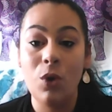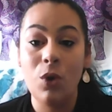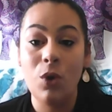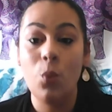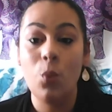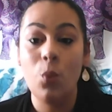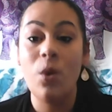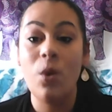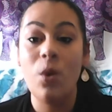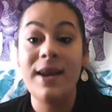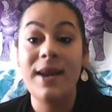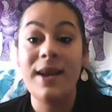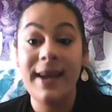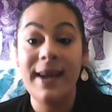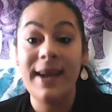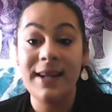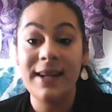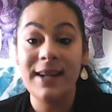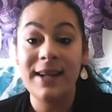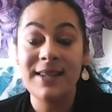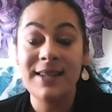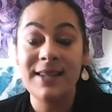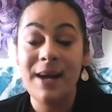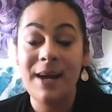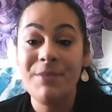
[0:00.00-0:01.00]
One day at a
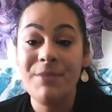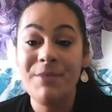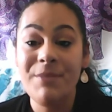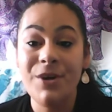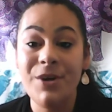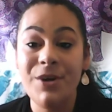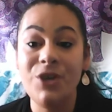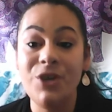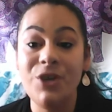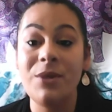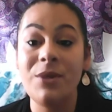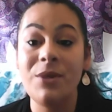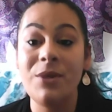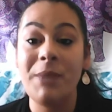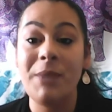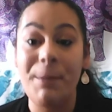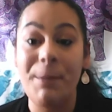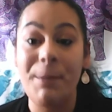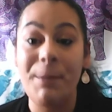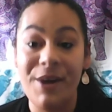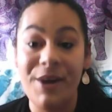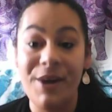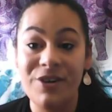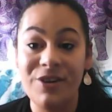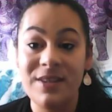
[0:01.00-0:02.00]
time, though, you can make
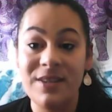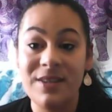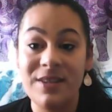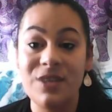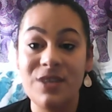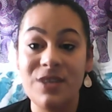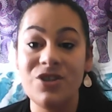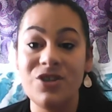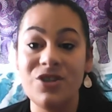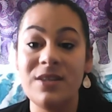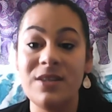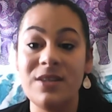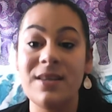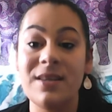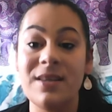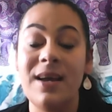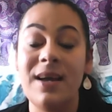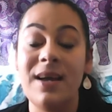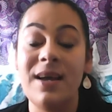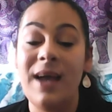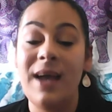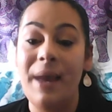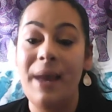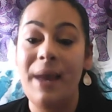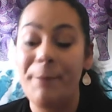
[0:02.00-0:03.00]
better decisions
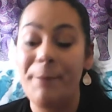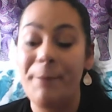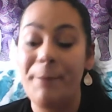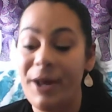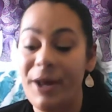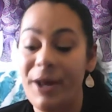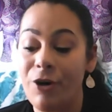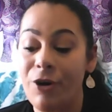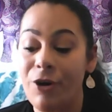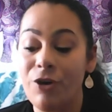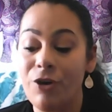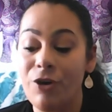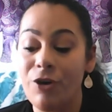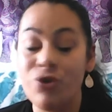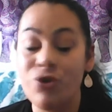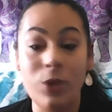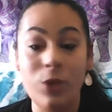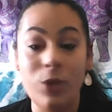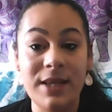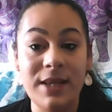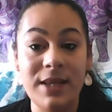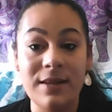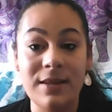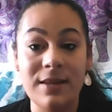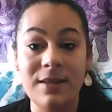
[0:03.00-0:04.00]
and better
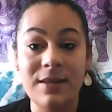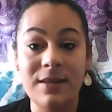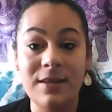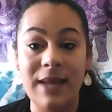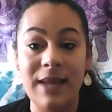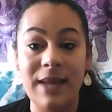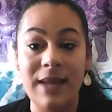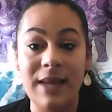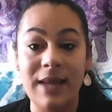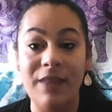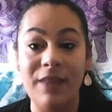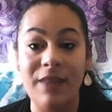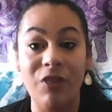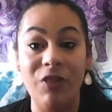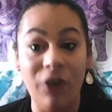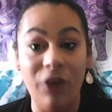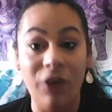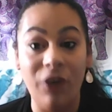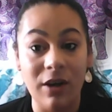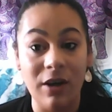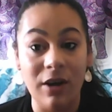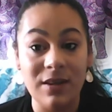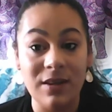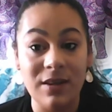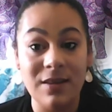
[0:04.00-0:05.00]
choices and
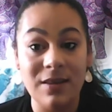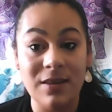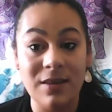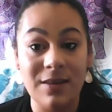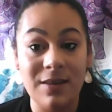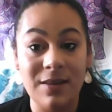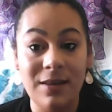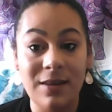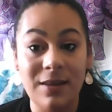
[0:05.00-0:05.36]
thoughts